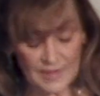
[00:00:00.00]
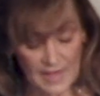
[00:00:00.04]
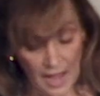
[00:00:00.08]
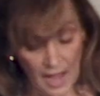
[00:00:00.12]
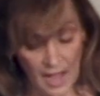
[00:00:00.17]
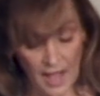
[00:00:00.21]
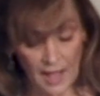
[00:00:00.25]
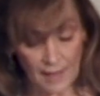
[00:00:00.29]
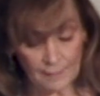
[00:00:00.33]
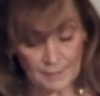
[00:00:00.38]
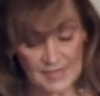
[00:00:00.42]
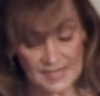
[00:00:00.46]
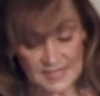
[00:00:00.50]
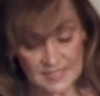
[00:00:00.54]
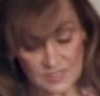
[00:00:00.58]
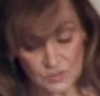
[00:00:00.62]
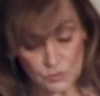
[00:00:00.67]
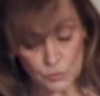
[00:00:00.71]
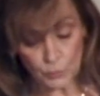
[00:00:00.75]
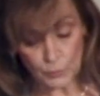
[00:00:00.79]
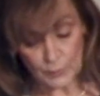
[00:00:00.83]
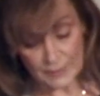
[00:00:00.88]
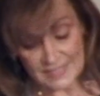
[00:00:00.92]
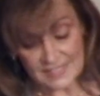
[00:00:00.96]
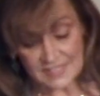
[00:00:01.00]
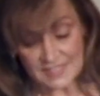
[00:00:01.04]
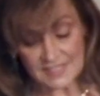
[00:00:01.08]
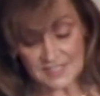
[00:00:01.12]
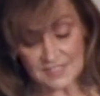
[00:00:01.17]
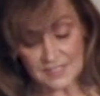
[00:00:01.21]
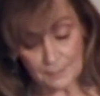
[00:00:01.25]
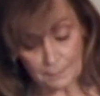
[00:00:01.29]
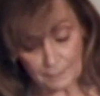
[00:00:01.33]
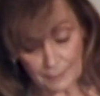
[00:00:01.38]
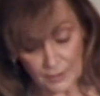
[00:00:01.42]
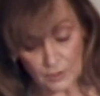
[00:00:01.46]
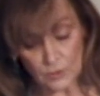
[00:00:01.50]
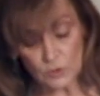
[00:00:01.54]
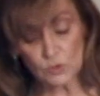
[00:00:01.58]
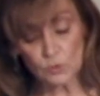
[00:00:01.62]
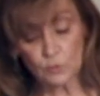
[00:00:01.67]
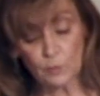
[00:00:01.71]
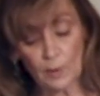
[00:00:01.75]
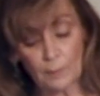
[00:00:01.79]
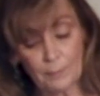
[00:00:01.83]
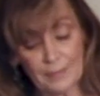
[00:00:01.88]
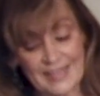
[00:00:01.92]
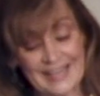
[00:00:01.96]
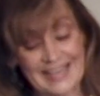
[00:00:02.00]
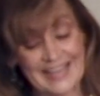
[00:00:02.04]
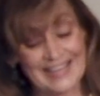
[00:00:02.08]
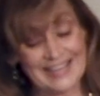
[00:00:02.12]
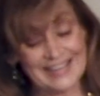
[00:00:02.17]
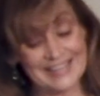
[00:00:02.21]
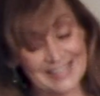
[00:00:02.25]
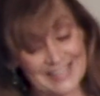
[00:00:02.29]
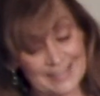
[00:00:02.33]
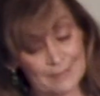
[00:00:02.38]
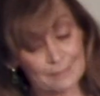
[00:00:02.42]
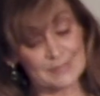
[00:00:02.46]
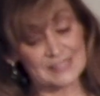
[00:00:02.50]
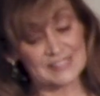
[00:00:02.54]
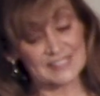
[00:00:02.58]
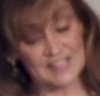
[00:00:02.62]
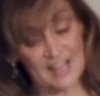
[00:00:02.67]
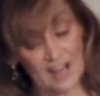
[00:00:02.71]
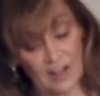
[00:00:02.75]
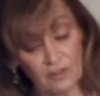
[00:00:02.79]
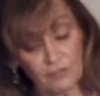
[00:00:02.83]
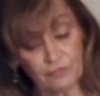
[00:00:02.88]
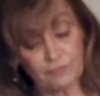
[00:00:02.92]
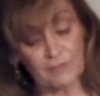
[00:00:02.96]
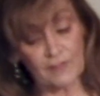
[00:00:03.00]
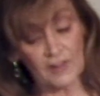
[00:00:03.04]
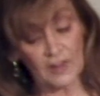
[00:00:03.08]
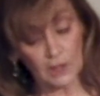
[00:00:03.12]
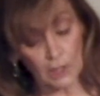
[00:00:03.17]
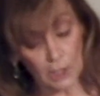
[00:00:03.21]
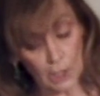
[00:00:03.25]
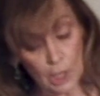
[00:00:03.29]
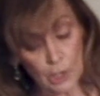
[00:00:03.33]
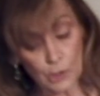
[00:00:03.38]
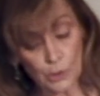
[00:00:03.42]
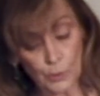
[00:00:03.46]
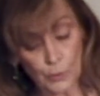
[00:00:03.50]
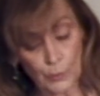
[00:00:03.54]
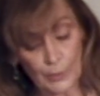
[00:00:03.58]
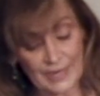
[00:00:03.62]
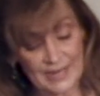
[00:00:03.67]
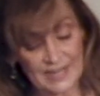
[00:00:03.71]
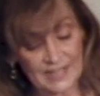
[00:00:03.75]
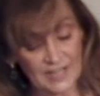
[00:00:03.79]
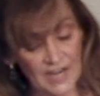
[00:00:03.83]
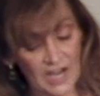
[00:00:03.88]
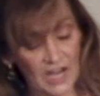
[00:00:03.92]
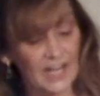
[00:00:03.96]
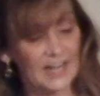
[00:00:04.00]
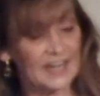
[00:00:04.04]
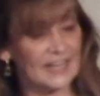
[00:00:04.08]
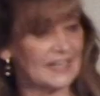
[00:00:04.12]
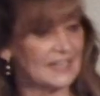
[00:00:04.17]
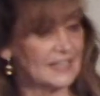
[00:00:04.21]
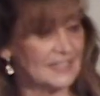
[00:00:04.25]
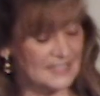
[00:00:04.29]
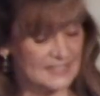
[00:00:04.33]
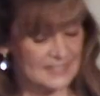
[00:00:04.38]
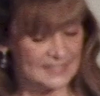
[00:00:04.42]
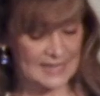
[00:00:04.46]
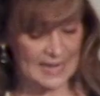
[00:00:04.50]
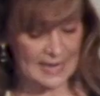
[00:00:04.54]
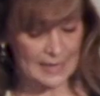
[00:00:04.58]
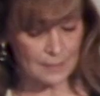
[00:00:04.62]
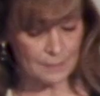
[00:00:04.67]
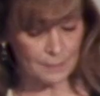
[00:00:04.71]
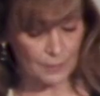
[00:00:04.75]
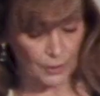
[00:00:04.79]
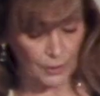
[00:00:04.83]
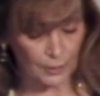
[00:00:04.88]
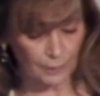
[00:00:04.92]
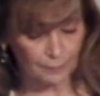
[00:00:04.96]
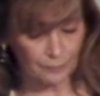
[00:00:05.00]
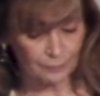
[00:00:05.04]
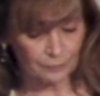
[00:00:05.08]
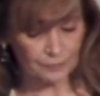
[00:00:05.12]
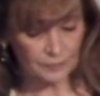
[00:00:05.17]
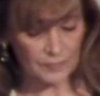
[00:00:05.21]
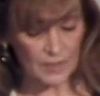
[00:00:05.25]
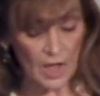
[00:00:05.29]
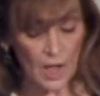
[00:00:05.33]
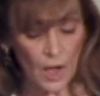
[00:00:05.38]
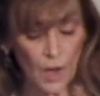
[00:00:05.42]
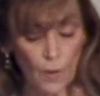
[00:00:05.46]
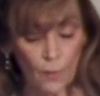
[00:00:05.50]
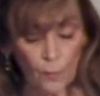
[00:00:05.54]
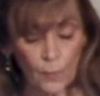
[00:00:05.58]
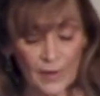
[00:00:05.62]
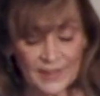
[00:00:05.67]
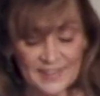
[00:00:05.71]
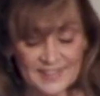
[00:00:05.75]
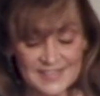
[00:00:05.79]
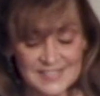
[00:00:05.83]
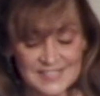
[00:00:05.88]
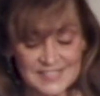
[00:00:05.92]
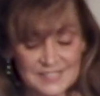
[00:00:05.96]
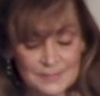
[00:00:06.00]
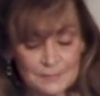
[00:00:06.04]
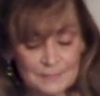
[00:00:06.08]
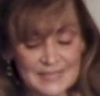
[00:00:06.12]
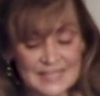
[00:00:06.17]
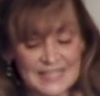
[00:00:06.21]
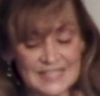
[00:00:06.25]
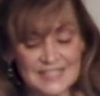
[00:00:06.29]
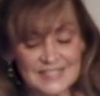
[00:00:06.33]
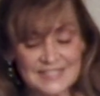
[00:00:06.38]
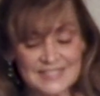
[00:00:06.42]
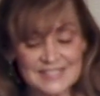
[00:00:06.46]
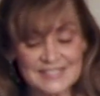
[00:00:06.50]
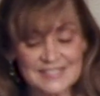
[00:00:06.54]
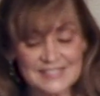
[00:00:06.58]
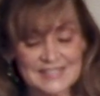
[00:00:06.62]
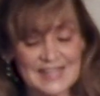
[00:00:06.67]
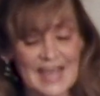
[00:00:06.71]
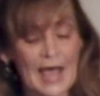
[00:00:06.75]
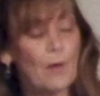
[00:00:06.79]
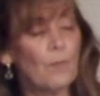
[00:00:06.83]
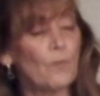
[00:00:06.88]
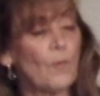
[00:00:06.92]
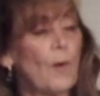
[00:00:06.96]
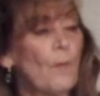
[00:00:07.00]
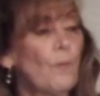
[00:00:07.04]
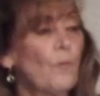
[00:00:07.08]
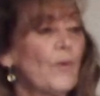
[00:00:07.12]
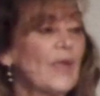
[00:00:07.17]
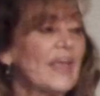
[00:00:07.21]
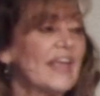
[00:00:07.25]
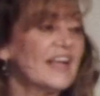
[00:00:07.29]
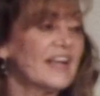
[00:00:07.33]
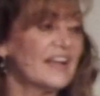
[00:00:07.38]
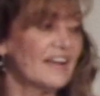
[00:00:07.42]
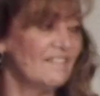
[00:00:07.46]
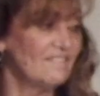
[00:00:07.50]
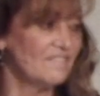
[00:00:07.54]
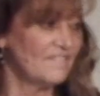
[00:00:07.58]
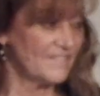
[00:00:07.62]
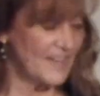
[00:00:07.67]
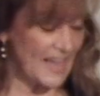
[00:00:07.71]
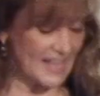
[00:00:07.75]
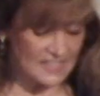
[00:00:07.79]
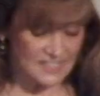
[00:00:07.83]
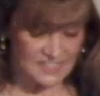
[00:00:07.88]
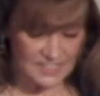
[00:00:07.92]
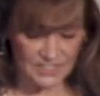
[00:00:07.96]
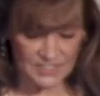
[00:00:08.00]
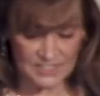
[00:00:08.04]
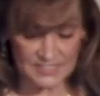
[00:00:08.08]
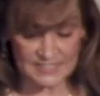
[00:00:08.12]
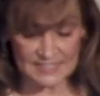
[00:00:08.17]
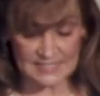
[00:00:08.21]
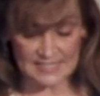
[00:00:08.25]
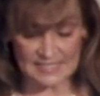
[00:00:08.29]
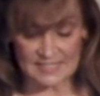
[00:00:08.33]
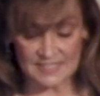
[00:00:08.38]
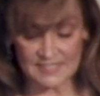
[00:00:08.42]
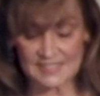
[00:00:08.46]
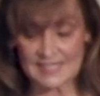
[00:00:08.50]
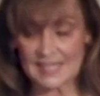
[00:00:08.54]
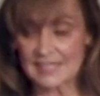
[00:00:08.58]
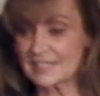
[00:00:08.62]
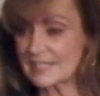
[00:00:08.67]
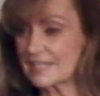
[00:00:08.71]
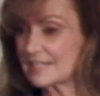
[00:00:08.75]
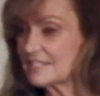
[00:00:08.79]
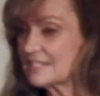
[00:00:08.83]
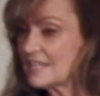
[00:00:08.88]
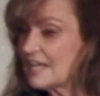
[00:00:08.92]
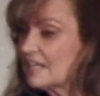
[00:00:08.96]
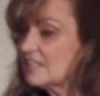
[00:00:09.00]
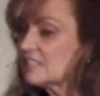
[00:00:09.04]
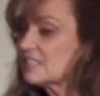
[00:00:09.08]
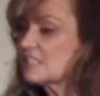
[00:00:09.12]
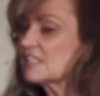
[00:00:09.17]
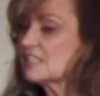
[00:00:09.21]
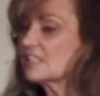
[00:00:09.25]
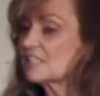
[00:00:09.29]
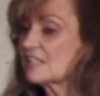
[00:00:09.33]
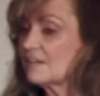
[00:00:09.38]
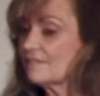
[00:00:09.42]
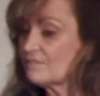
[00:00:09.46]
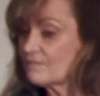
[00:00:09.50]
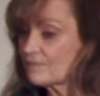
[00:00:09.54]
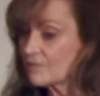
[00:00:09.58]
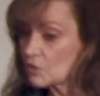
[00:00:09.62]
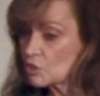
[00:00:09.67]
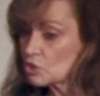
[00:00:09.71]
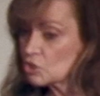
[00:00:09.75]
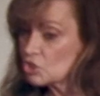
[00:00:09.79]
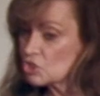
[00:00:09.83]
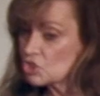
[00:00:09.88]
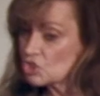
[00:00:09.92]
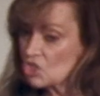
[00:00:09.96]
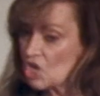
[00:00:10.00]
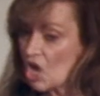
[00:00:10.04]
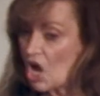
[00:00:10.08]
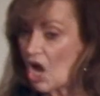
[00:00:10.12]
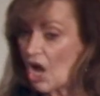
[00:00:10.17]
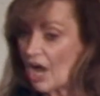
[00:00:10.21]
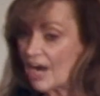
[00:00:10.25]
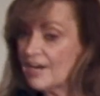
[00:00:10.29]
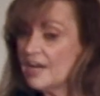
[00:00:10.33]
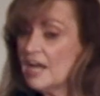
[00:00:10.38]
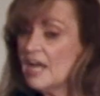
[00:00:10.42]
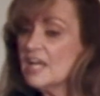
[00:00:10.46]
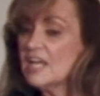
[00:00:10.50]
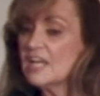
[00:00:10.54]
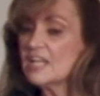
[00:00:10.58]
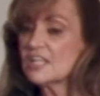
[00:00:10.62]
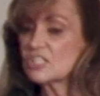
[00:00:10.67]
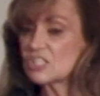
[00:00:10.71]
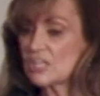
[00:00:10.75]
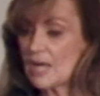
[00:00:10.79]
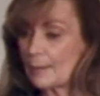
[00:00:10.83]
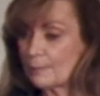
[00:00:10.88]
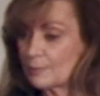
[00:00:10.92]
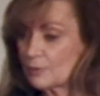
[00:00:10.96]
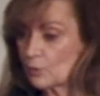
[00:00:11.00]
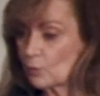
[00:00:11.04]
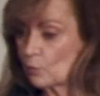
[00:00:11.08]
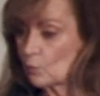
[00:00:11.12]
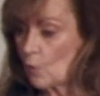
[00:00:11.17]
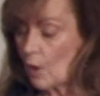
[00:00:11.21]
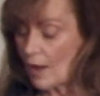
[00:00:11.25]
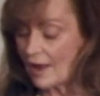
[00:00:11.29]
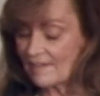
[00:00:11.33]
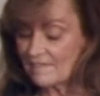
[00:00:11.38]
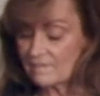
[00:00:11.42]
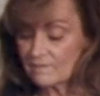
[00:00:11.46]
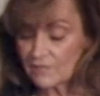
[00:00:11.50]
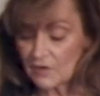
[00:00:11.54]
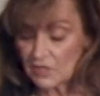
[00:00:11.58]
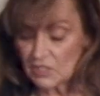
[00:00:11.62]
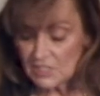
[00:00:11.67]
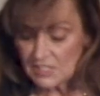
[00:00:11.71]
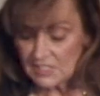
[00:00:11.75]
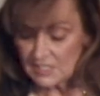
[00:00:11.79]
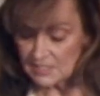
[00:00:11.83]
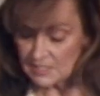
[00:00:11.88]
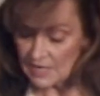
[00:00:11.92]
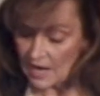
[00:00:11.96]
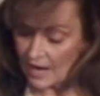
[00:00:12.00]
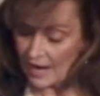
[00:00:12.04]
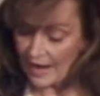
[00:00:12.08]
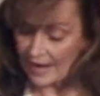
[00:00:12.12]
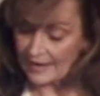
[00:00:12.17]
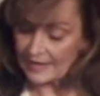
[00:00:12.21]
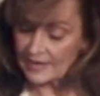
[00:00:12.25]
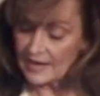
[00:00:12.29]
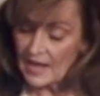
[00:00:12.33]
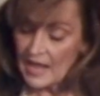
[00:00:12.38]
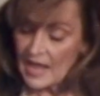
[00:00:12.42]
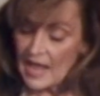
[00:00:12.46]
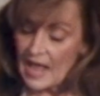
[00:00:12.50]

um, his reason to boast will be in himself alone and not in his neighbor. What this means is that when we confess our sins, as it tells us in 1 John chapter 1, verse 9,